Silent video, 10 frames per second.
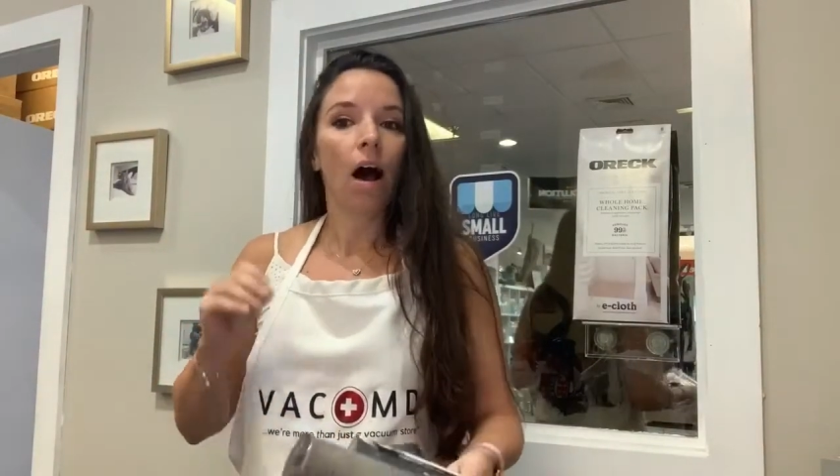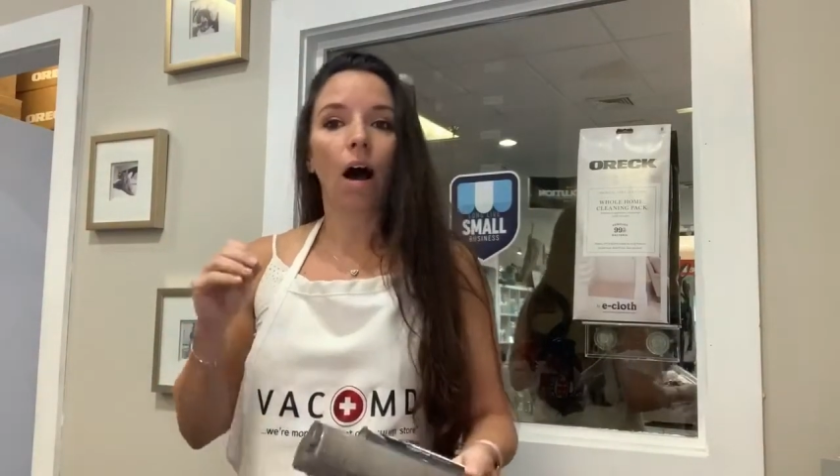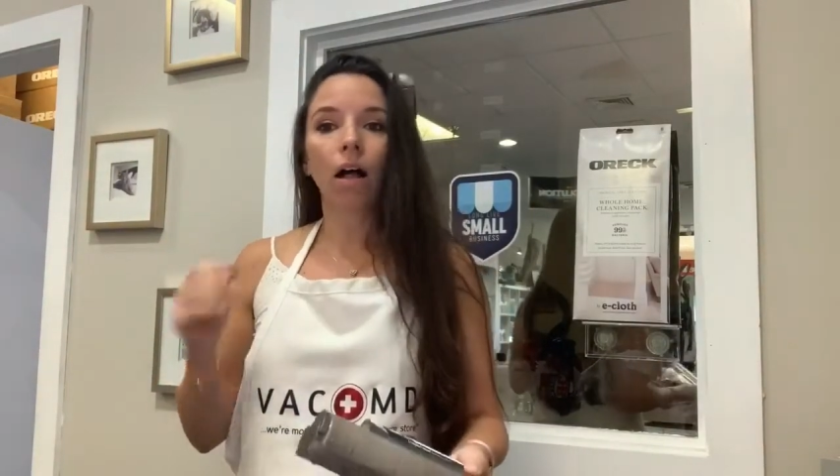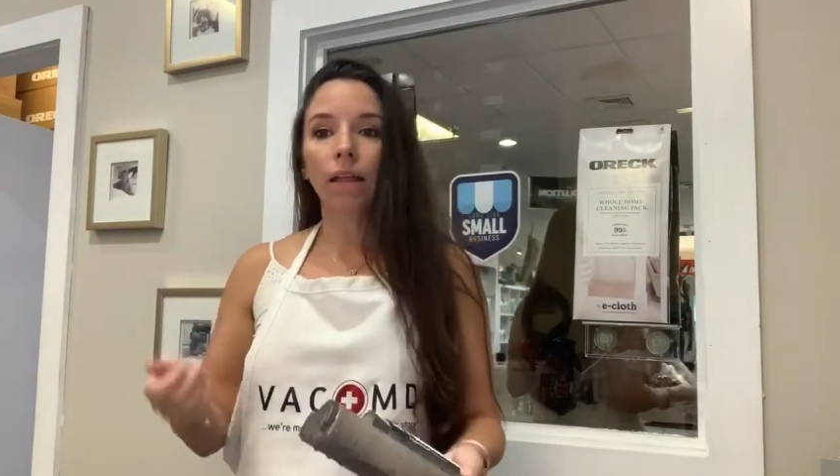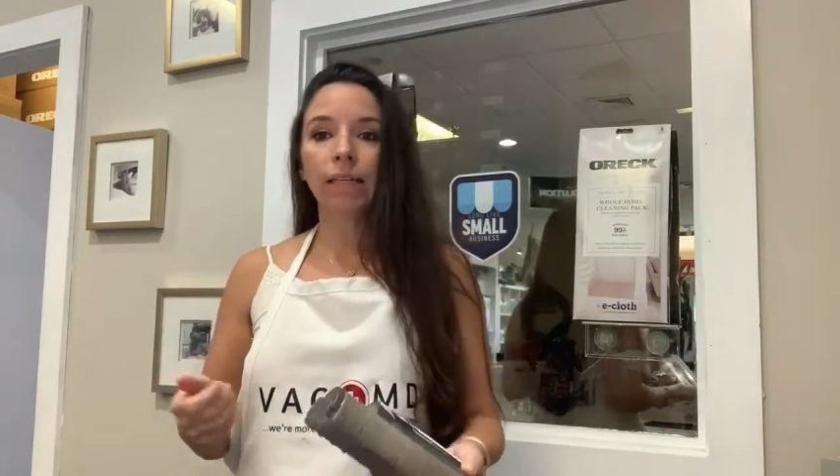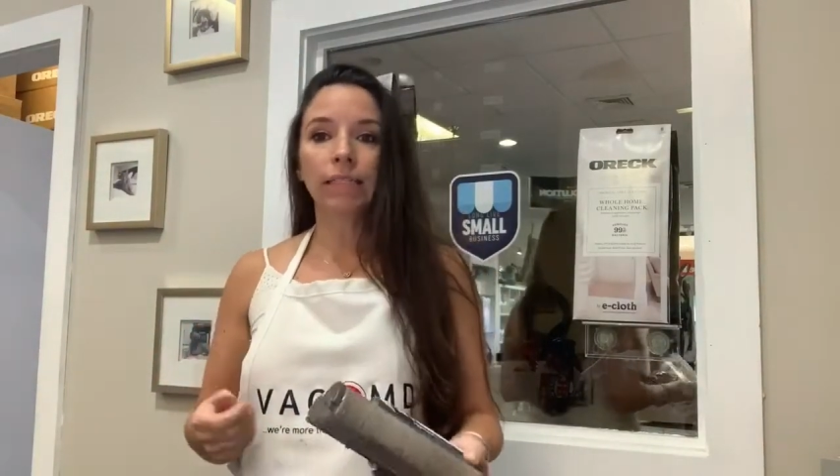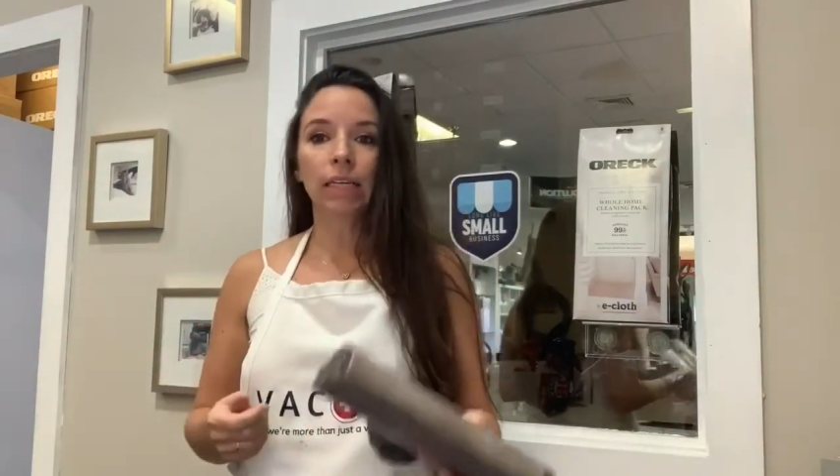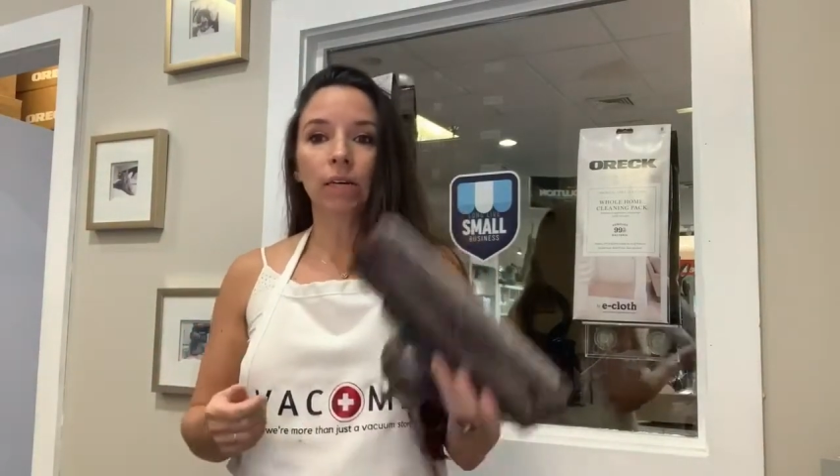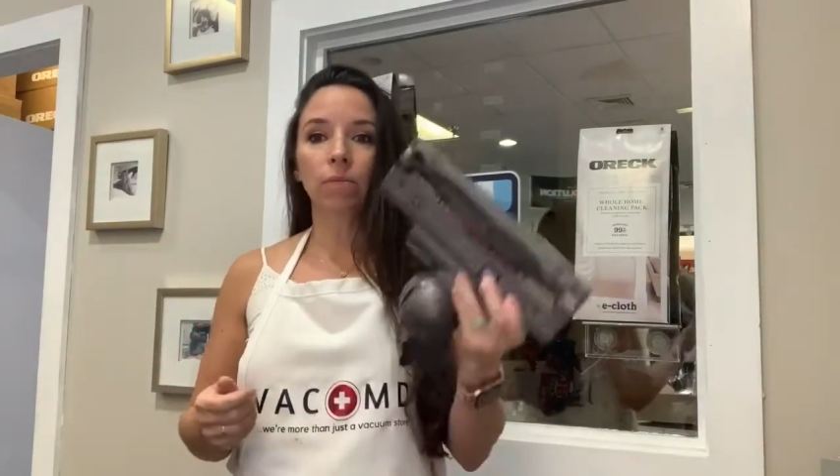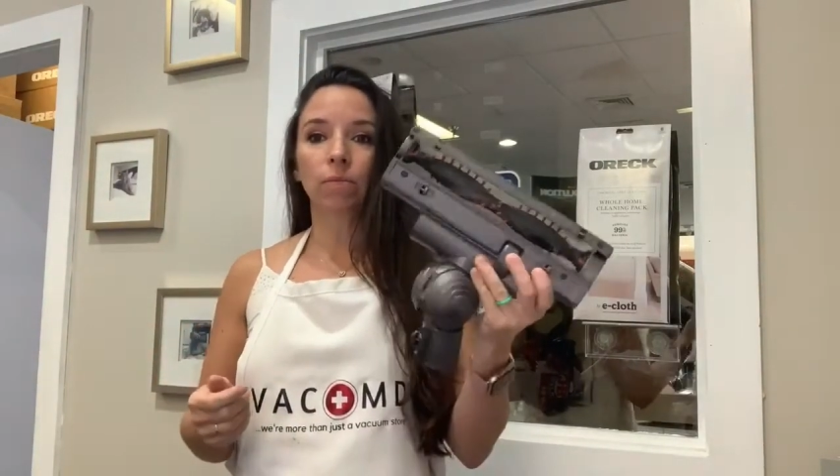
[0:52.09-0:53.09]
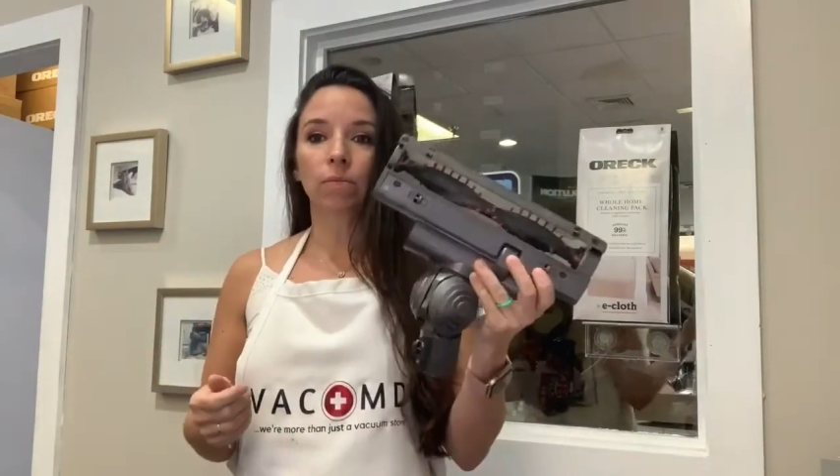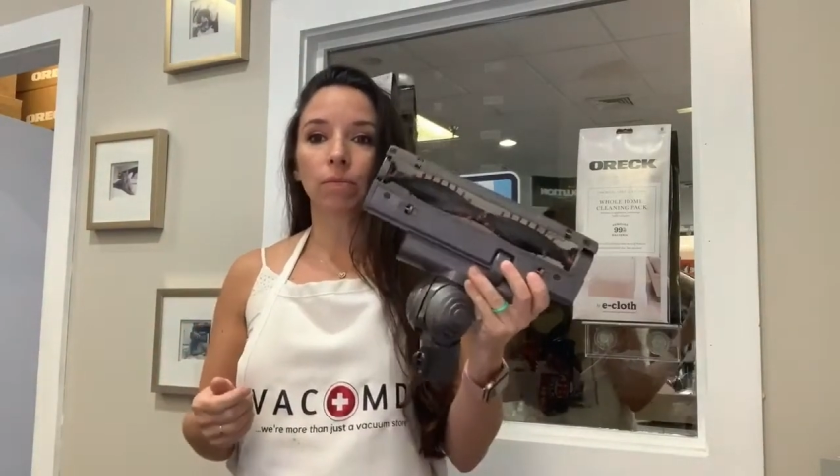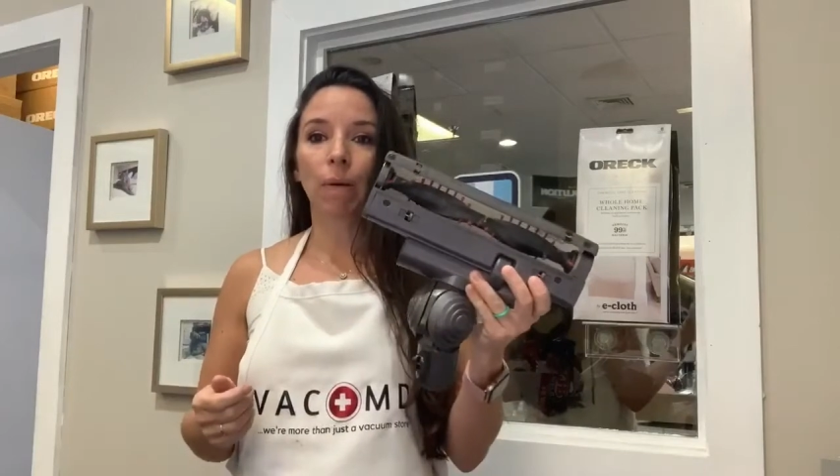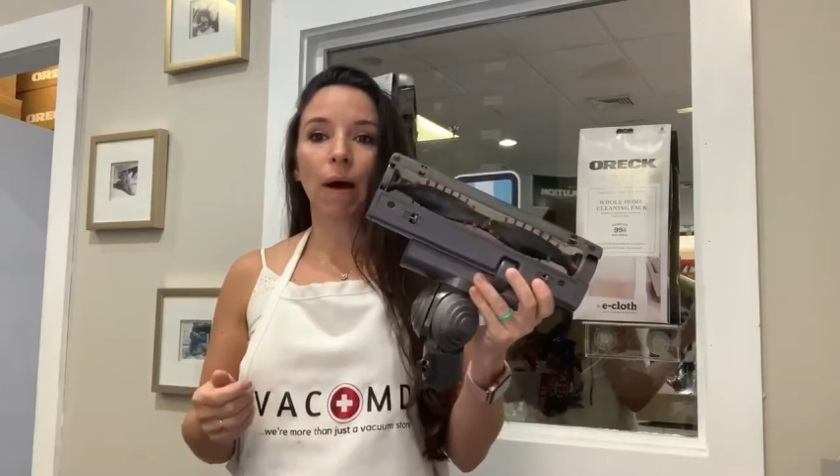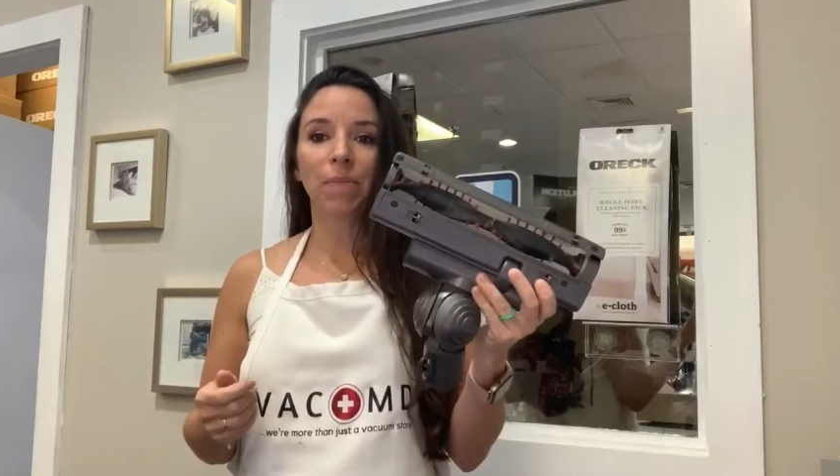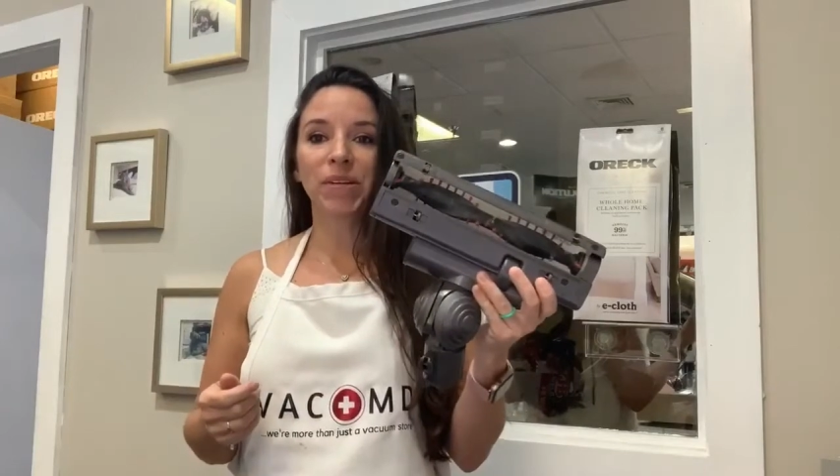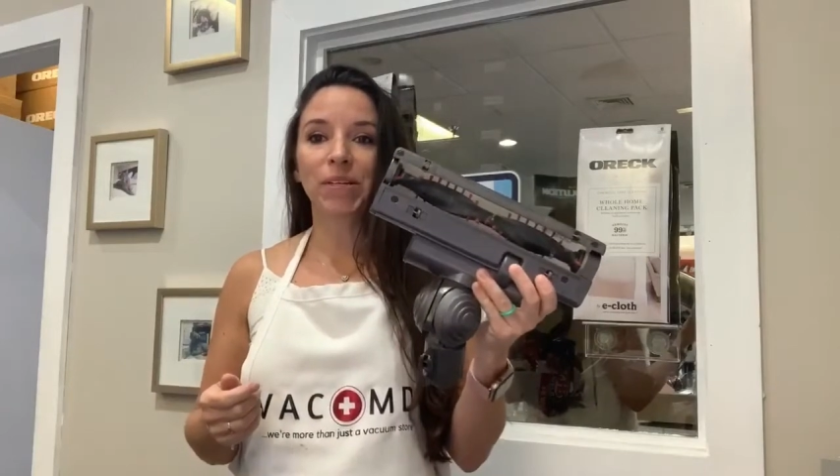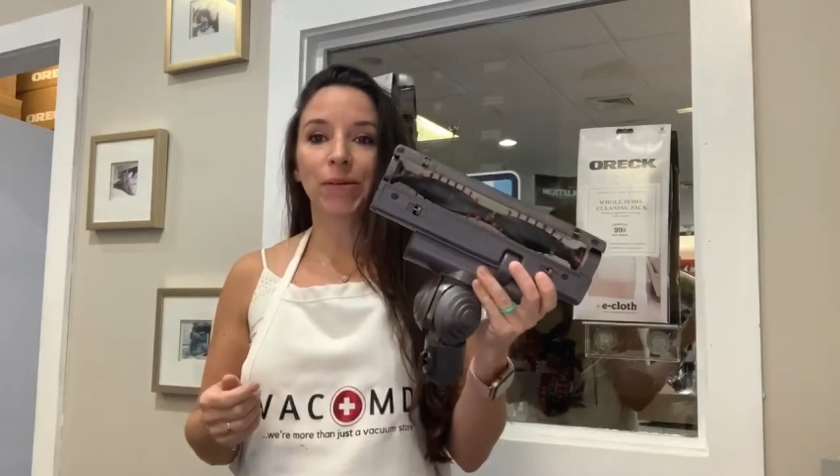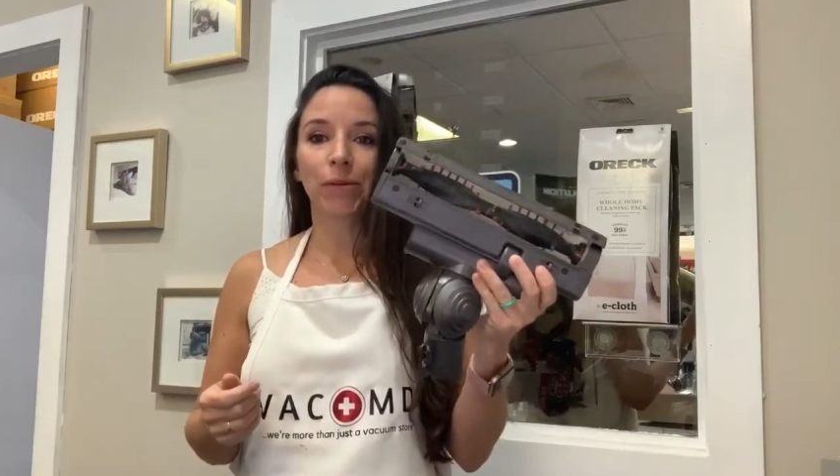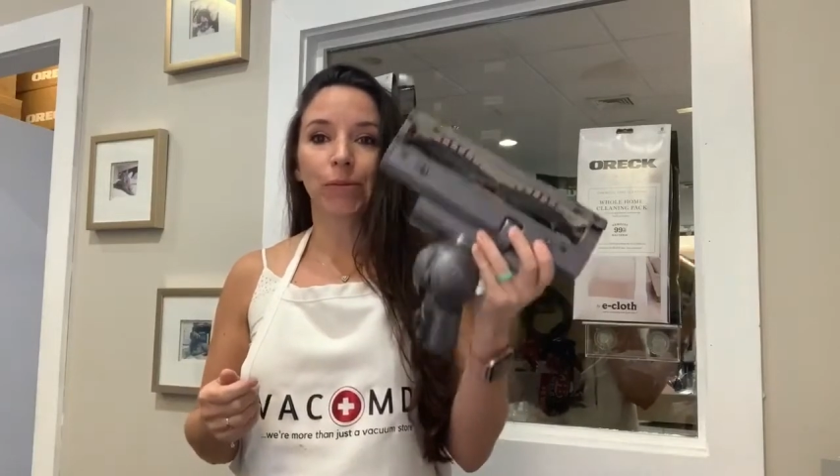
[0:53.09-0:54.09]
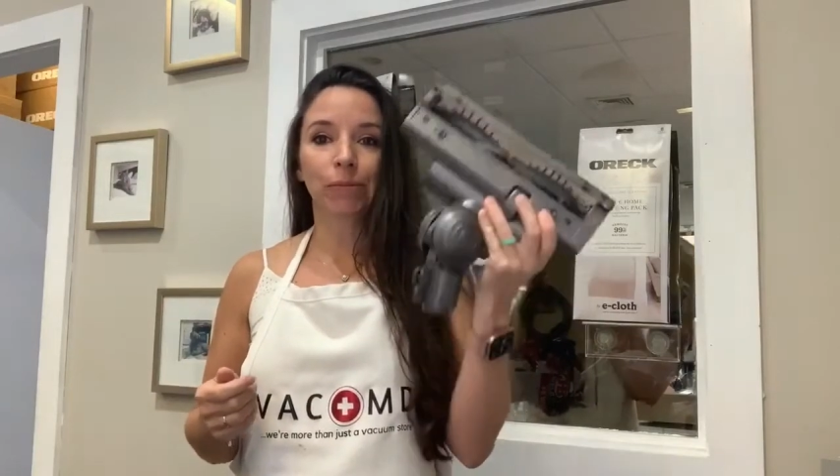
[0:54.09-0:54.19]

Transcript: All I did was pop a new